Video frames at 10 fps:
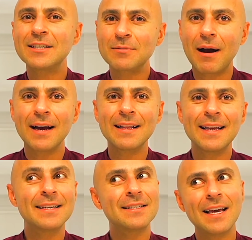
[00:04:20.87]

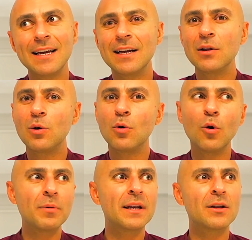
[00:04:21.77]
smiling, saying hello,
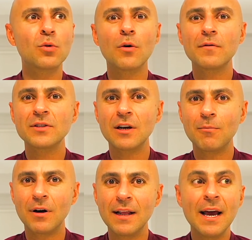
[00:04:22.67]
opening a door for
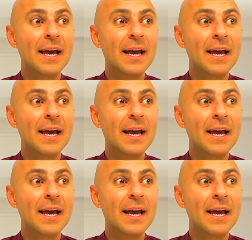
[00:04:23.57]
someone,